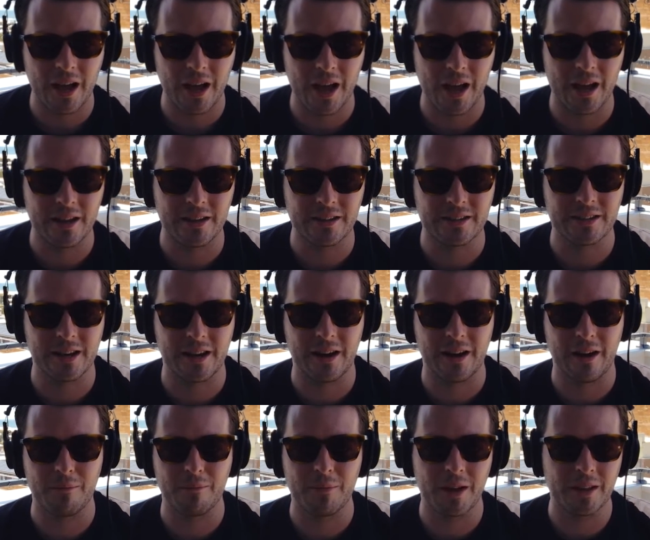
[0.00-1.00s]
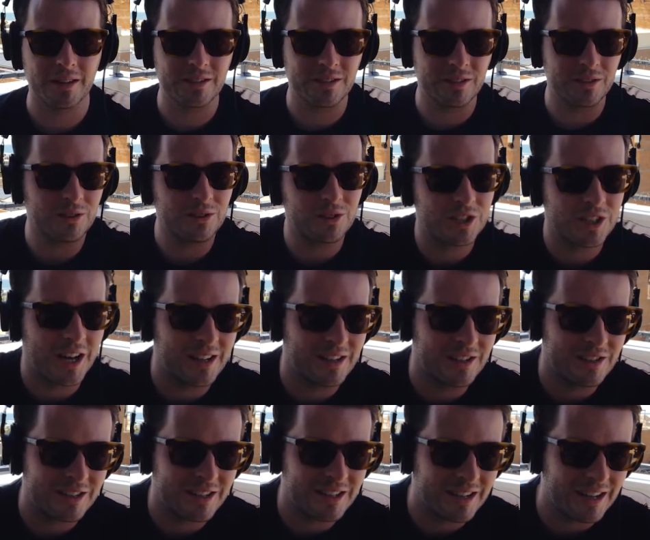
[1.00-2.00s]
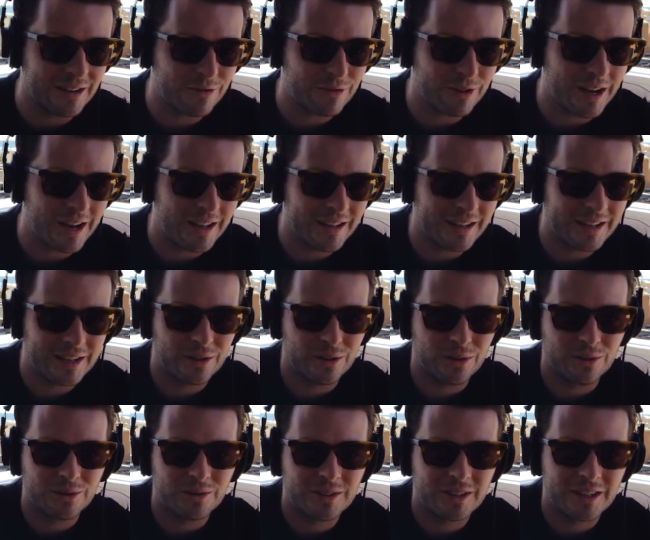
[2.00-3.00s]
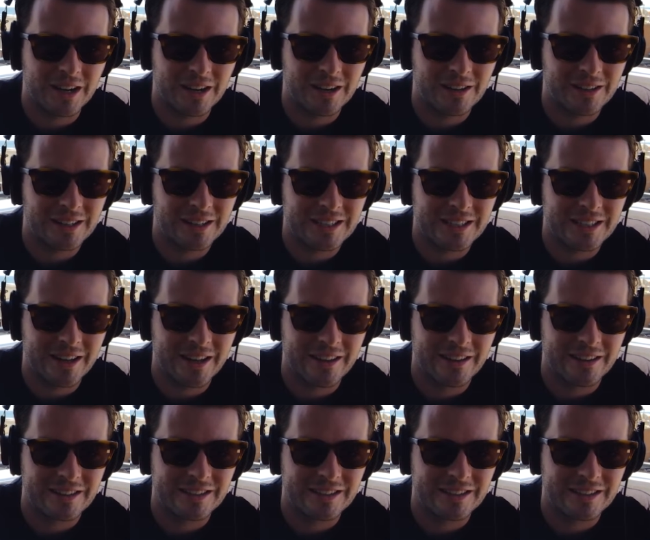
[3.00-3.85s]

And um, and there's a little challenge at the end for how they can all kind of link together.